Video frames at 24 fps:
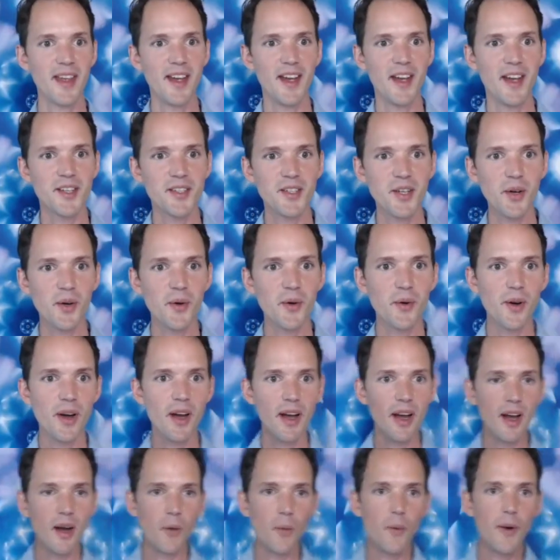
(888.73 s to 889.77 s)
So
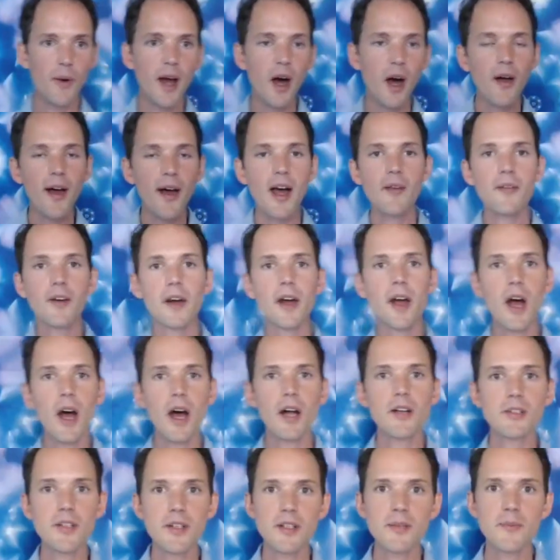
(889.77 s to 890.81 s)
we all have a
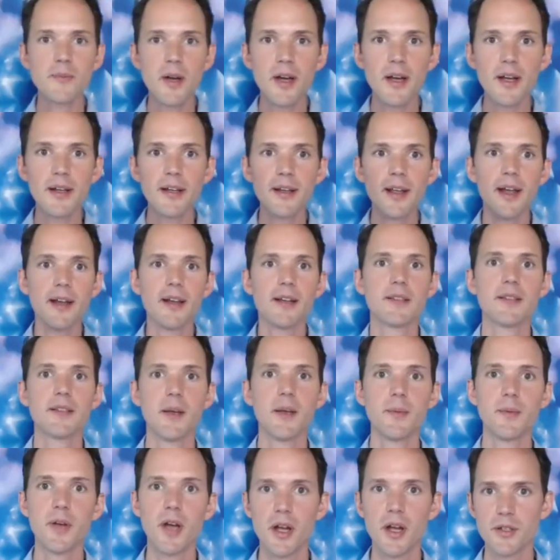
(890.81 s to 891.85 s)
conscious mind and a
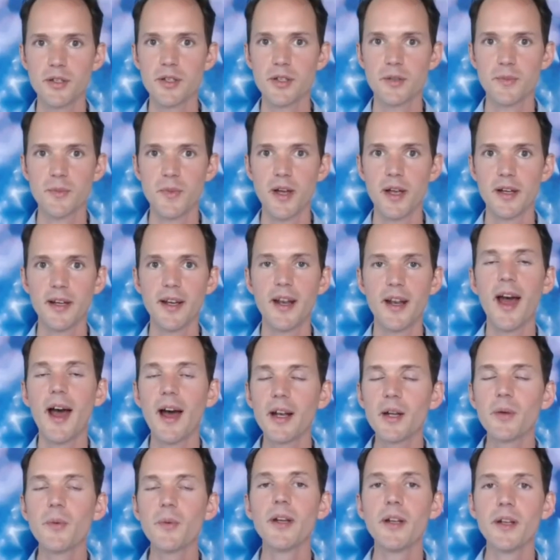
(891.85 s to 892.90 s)
subconscious mind. And how
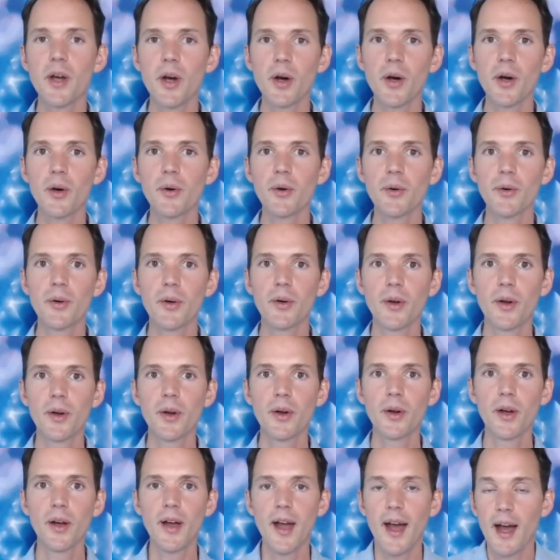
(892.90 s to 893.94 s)
do we know?
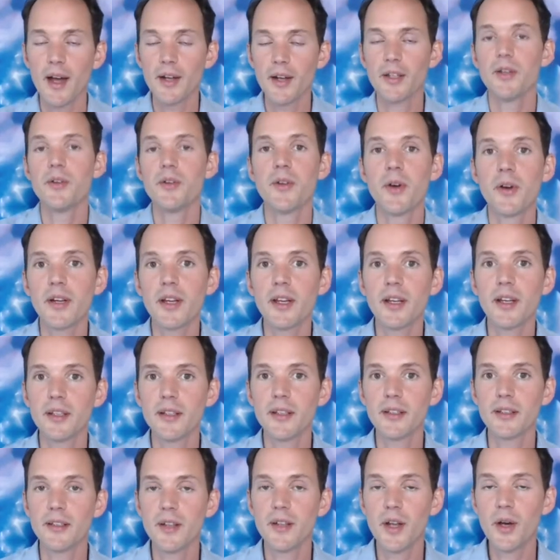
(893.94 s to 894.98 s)
How do you know,
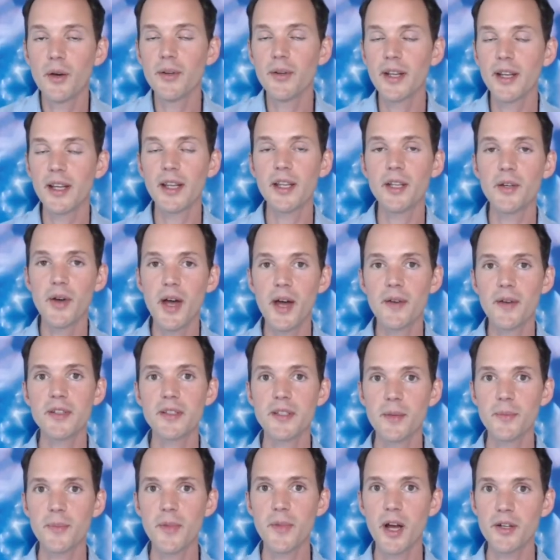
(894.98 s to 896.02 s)
know Nikki, you have a
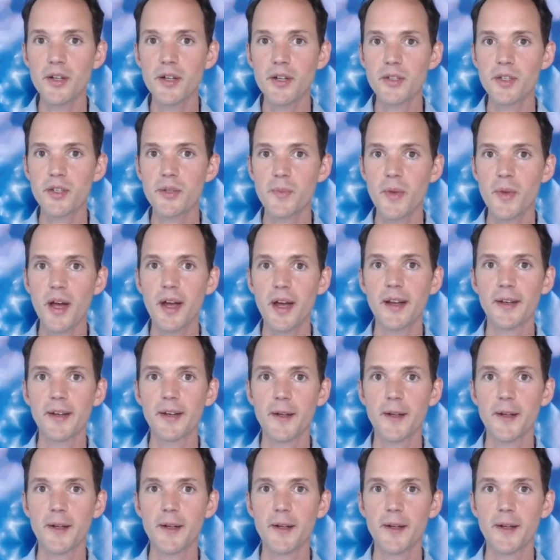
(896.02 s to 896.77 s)
subconscious mind?